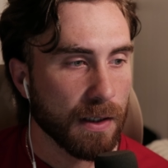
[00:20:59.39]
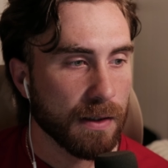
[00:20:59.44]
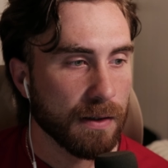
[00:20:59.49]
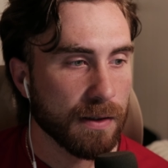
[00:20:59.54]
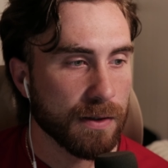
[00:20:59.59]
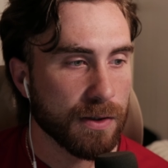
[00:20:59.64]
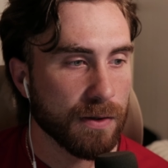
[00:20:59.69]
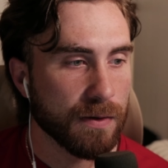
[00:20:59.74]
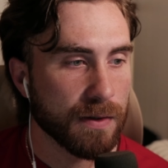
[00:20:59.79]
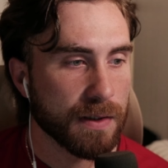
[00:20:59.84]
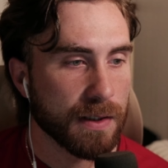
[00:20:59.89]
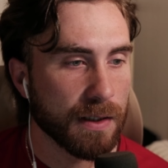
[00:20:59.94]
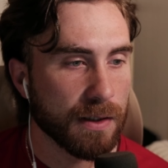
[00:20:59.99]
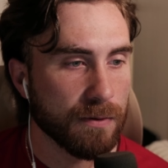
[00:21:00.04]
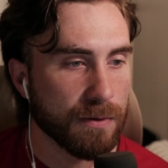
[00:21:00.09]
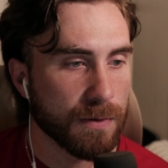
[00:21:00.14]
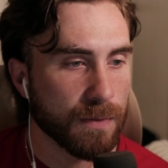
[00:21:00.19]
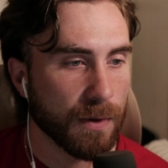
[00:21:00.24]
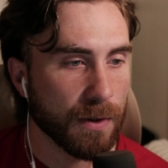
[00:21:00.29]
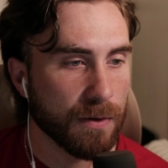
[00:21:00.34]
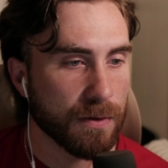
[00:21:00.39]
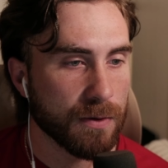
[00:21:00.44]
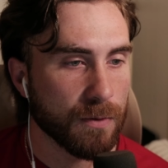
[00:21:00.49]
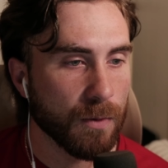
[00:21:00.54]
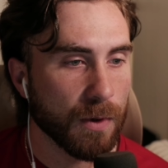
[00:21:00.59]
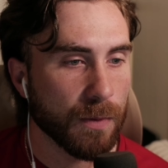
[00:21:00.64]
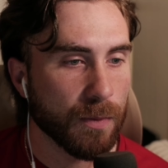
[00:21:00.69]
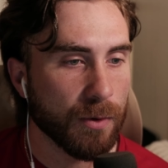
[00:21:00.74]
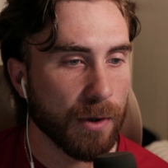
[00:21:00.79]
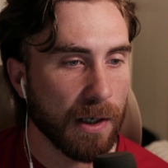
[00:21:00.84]
Then Judah said to his brothers,
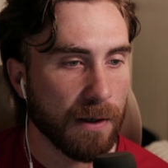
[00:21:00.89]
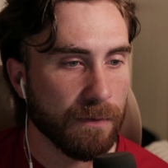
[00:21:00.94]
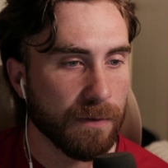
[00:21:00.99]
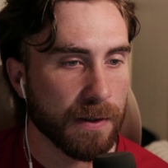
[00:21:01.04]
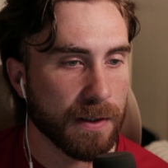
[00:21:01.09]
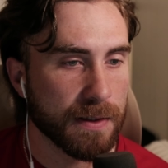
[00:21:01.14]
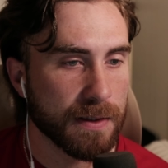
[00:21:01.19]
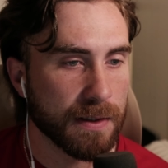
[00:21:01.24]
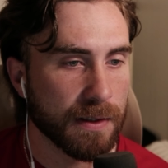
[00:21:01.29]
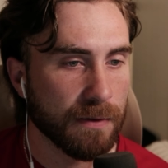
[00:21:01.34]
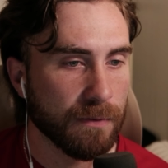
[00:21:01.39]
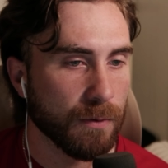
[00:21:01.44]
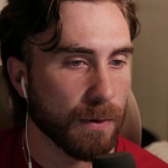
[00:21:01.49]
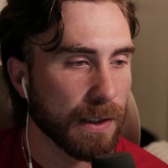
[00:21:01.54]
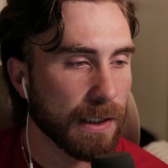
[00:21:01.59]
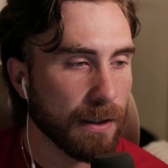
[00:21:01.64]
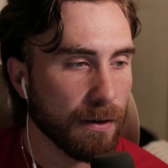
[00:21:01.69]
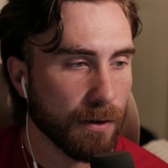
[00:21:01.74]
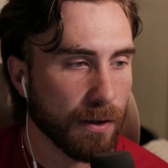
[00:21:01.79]
"What profit is it if we kill our